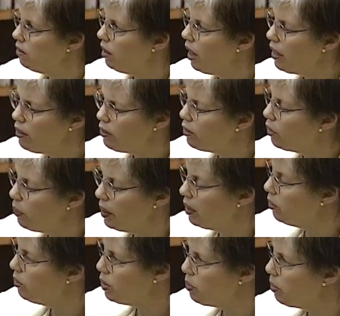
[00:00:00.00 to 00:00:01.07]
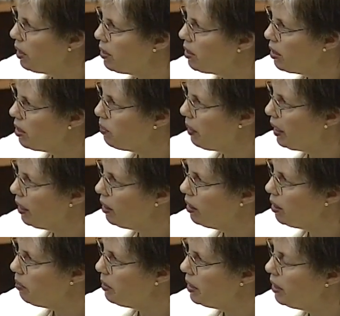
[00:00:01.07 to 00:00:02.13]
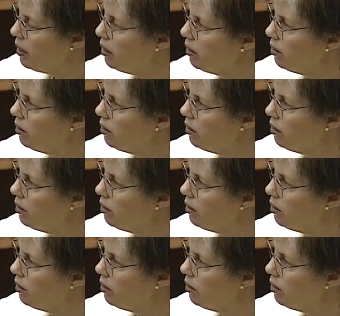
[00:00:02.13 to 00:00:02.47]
don't know when it was processed by LAPD.